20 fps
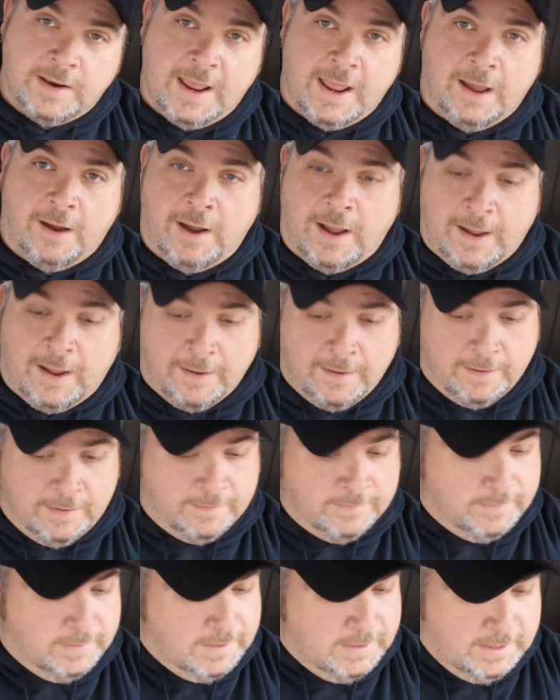Now,
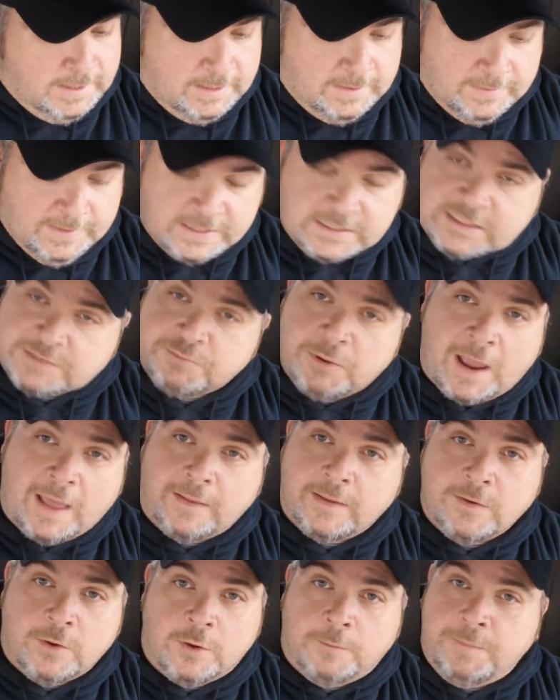this is
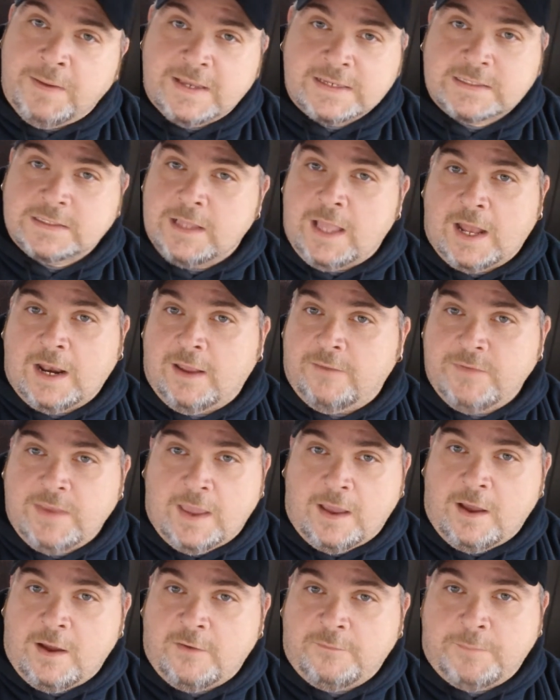probably going to piss a lot of
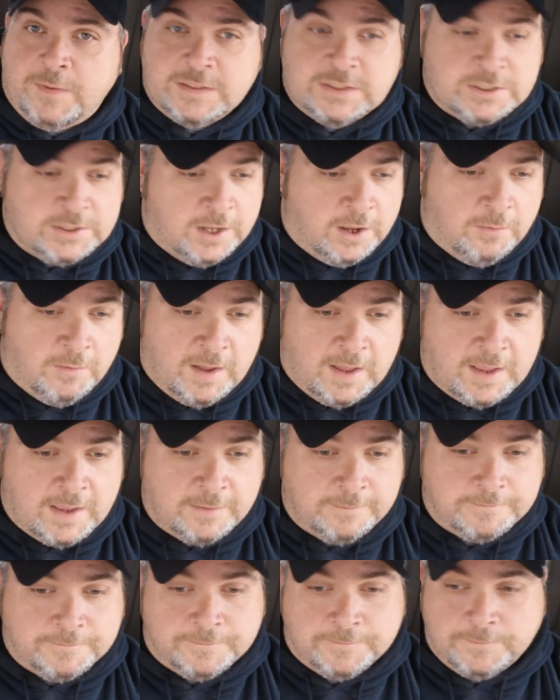you off, but you know
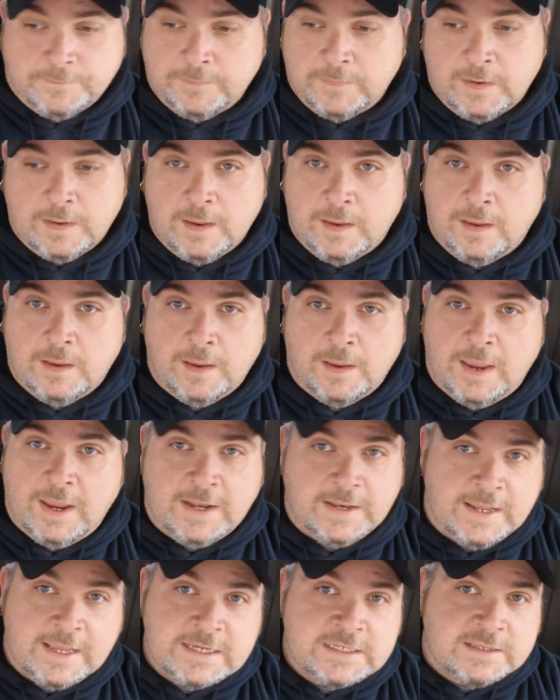what?
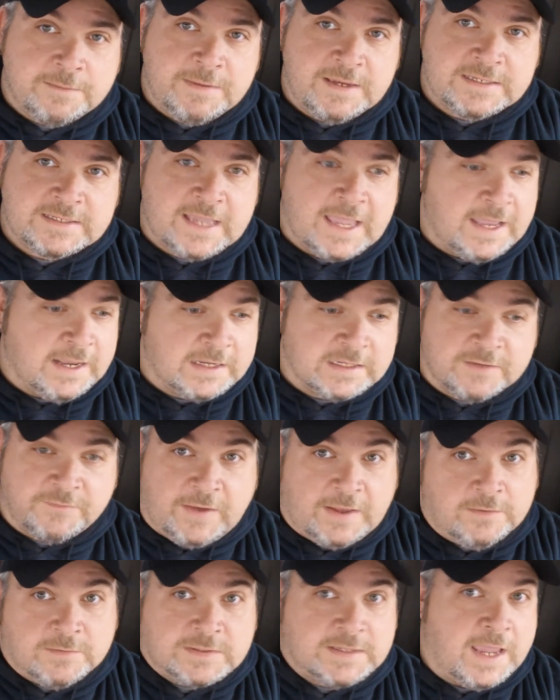It needs to be said, because
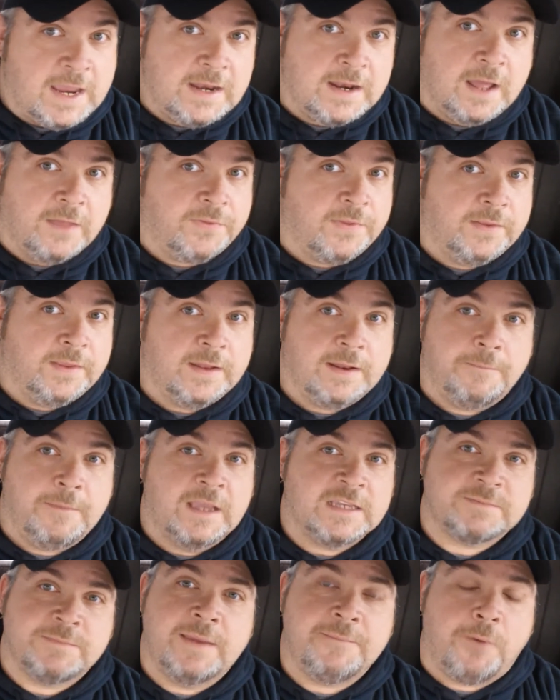if I don't say nothing, then it
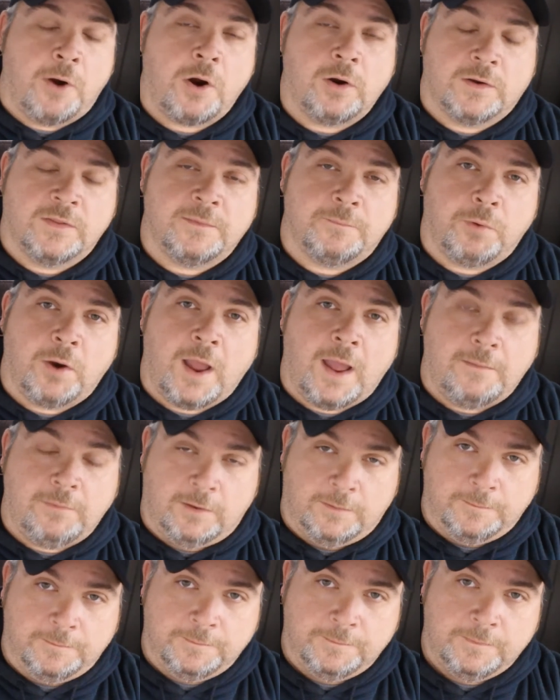makes me part of the
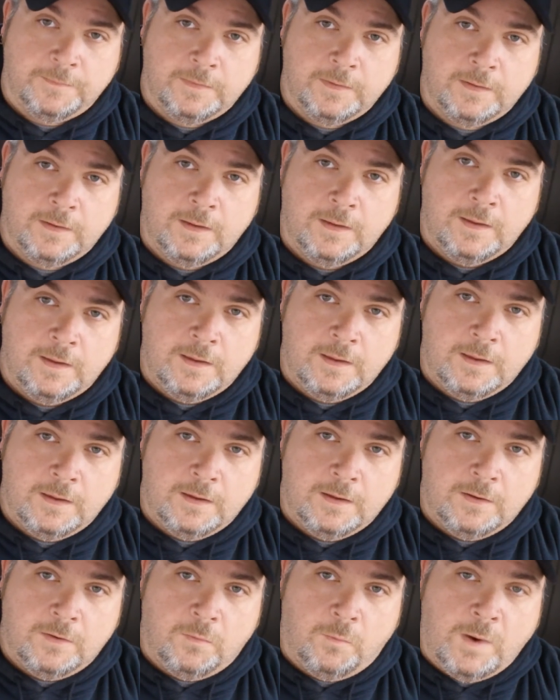problem.
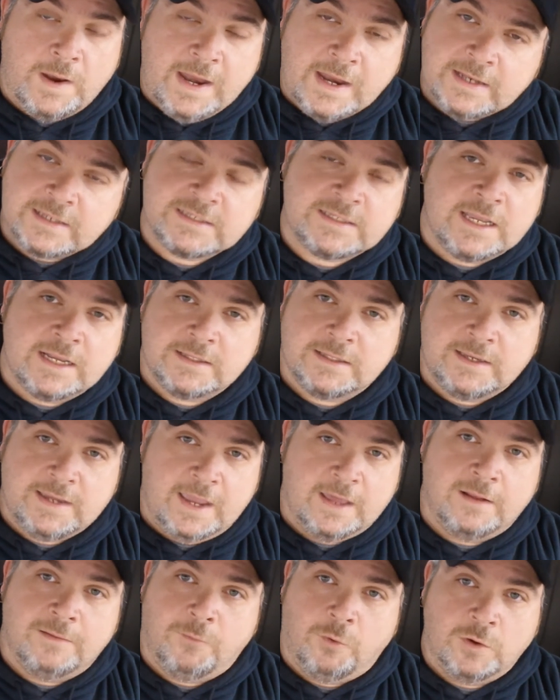We need to stick
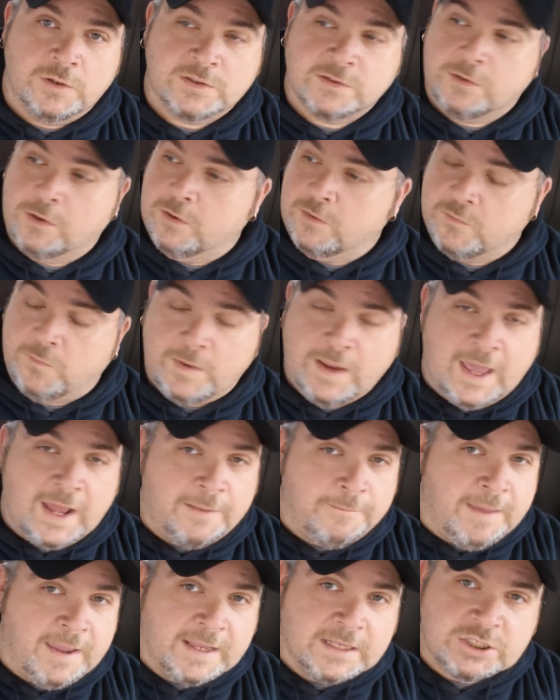together, boys and girls. We
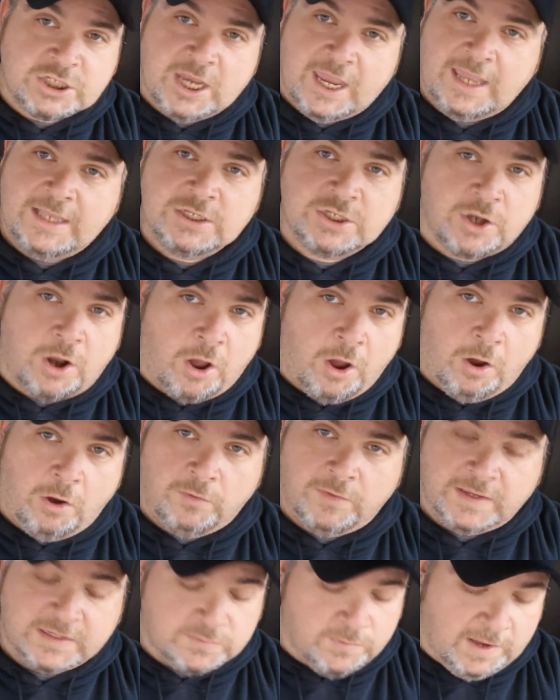got to make a change in
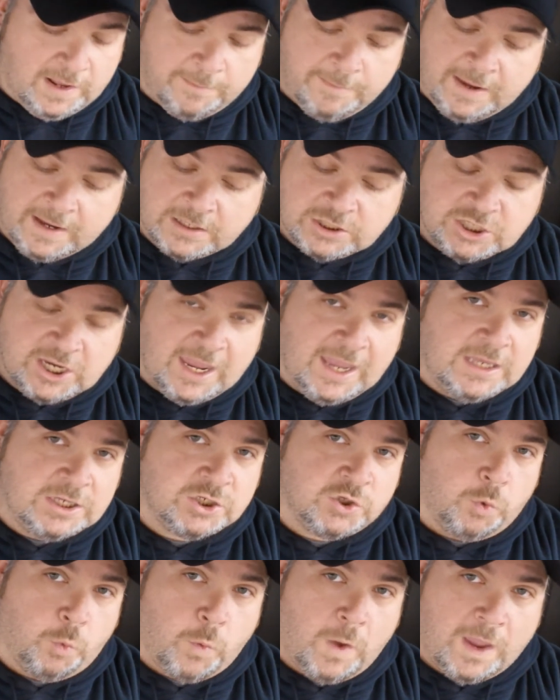all this. We got to make a
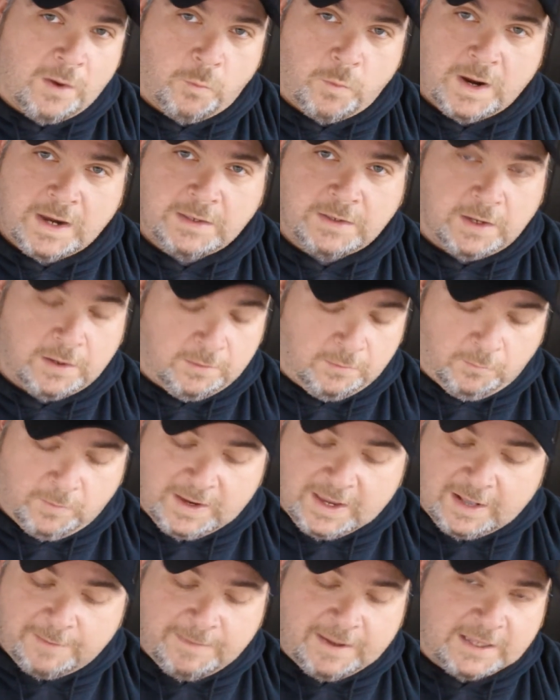change in the way we do.
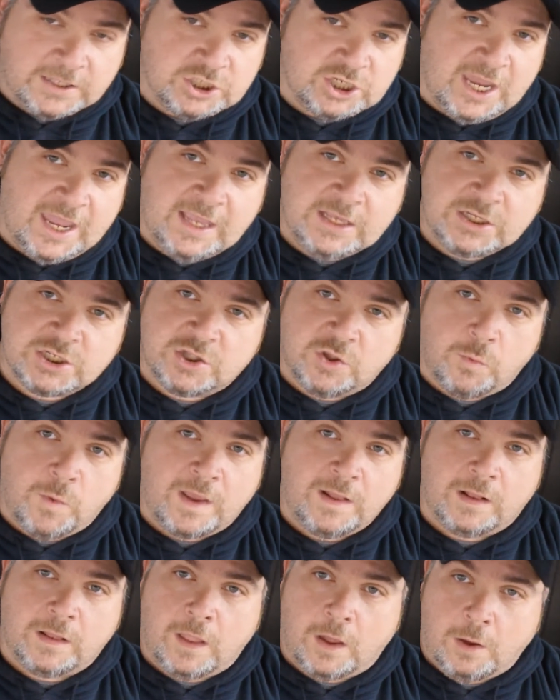We got to make a change in the
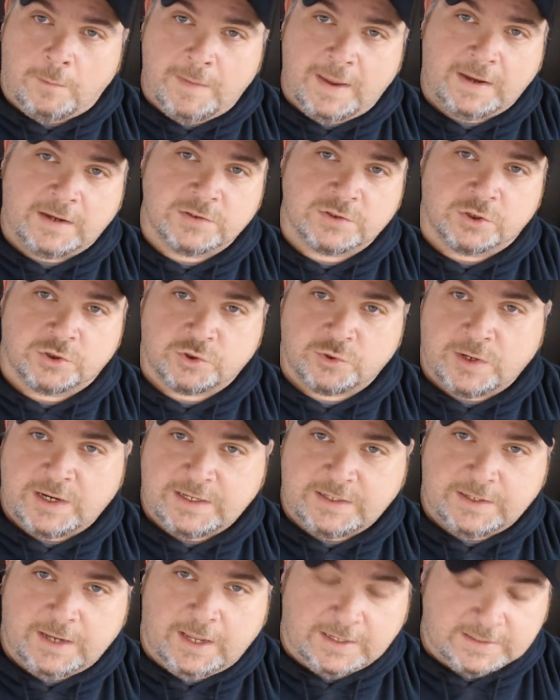way the lawmakers are
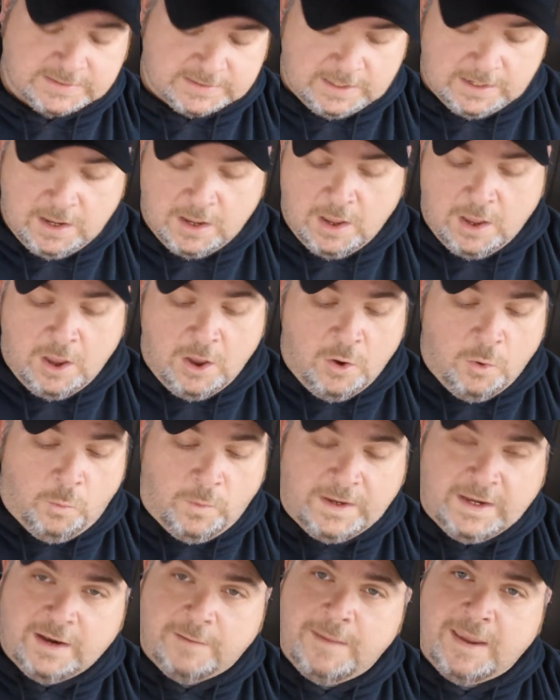treating us.
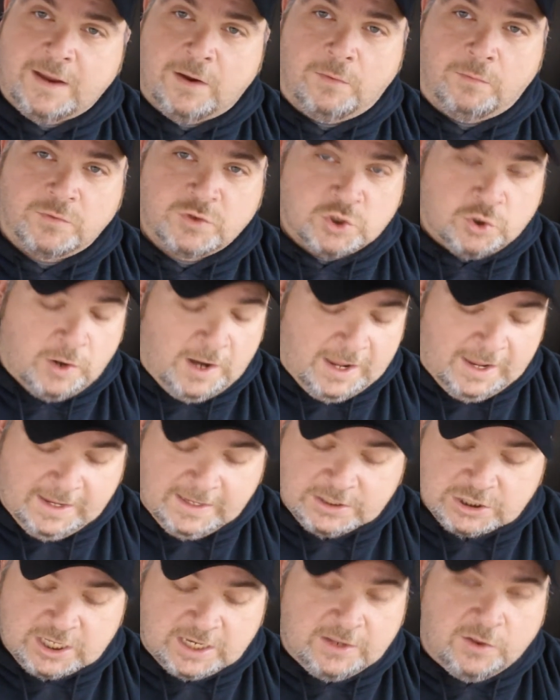We need to make a
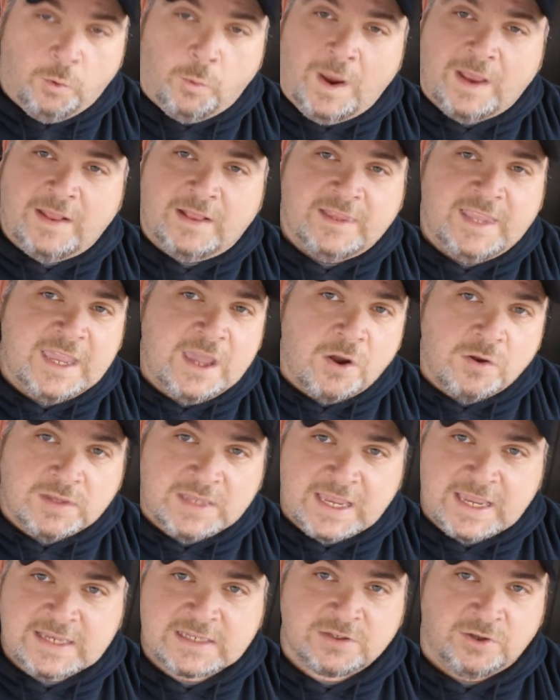change in the way the
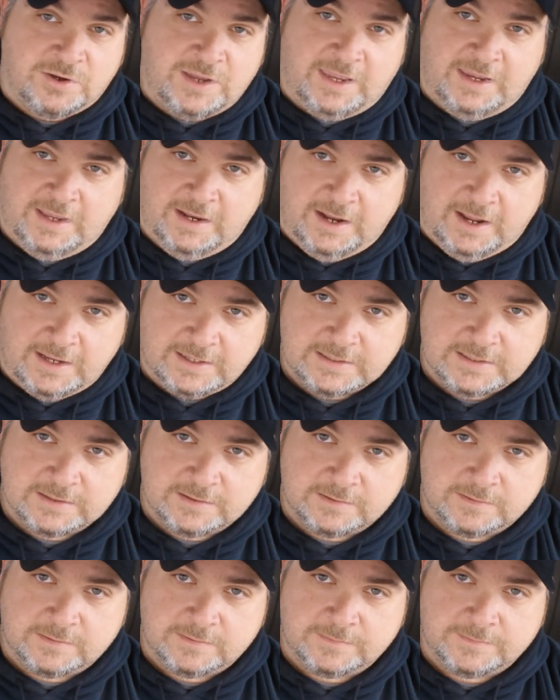DOT's looking at us.
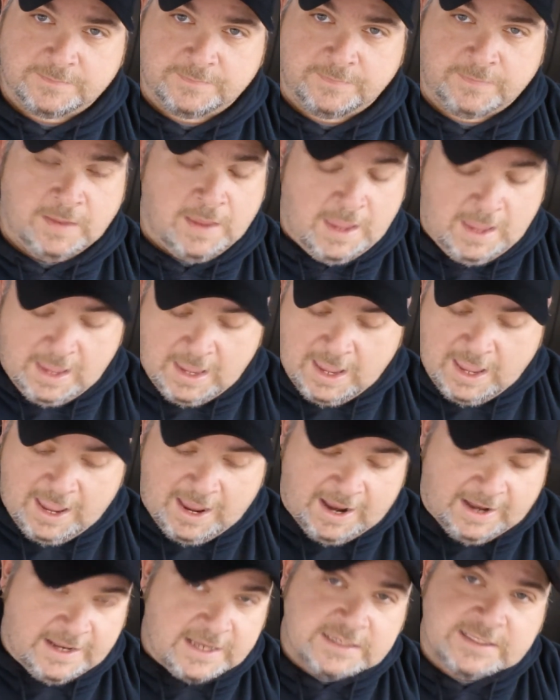
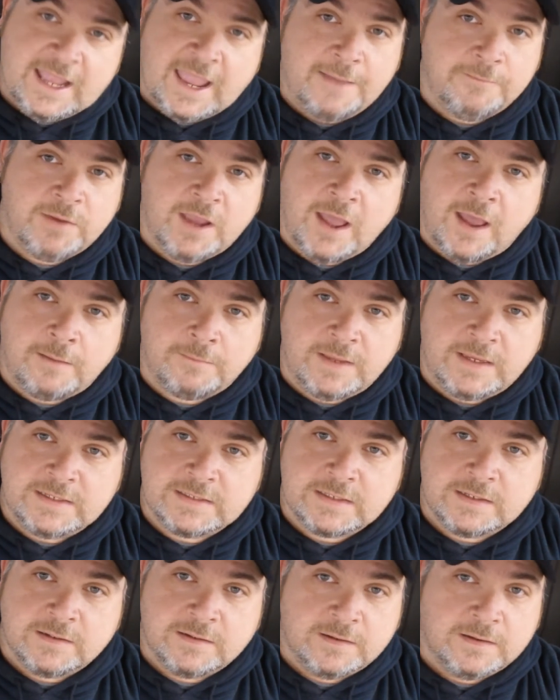And these damn
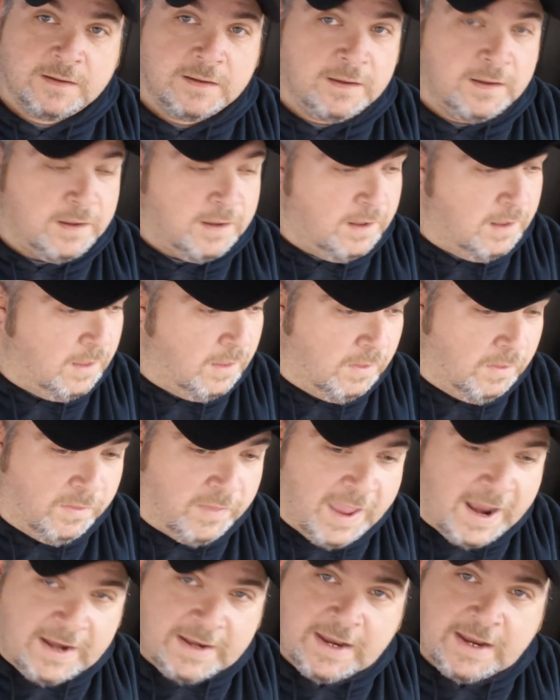companies,
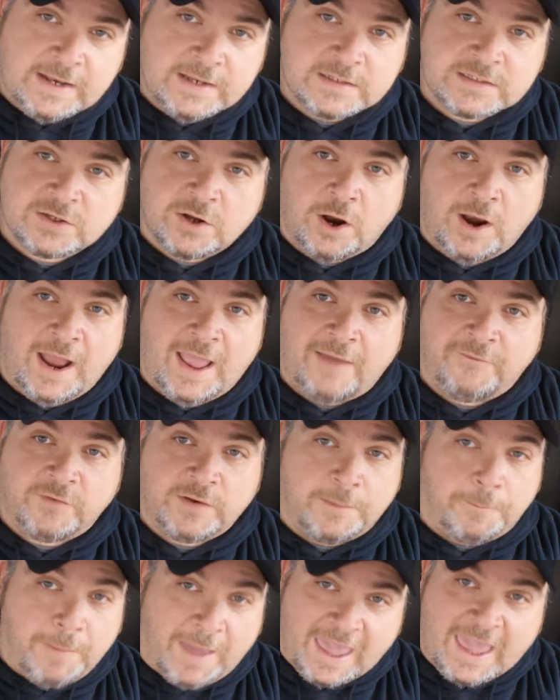they need to start
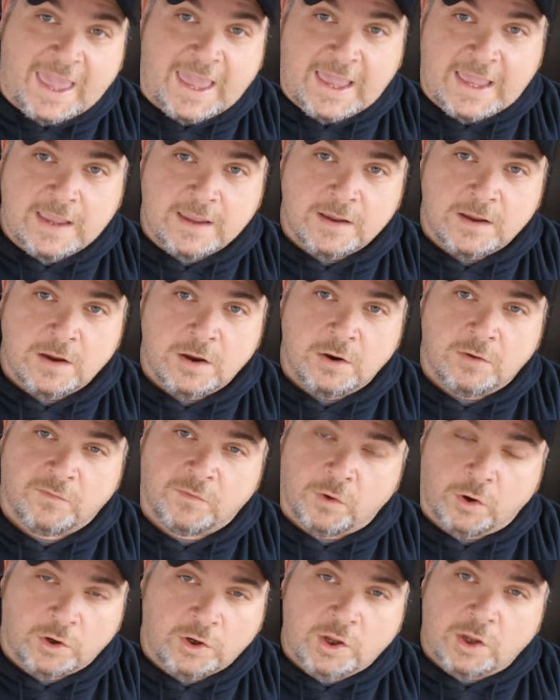having to pay
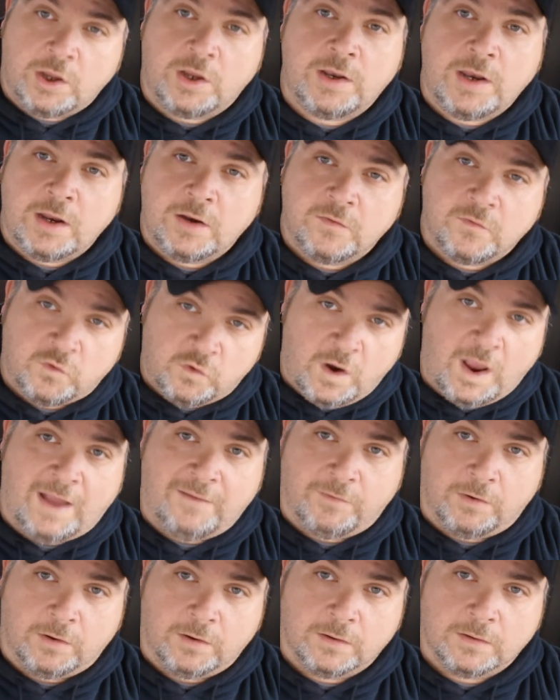for a good
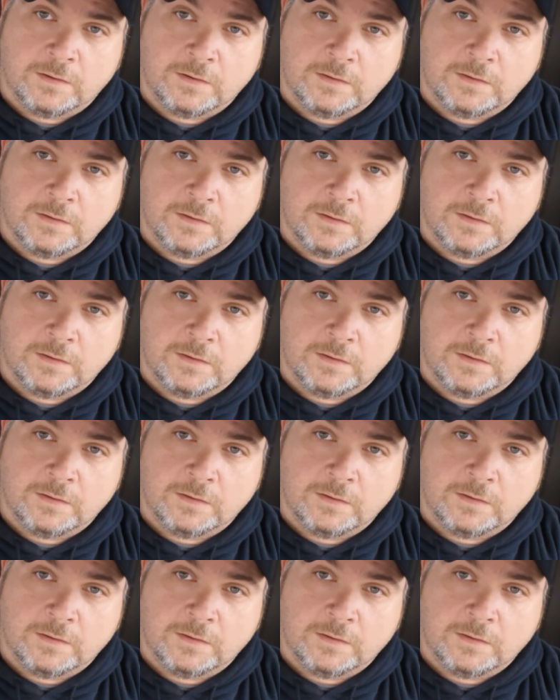driver.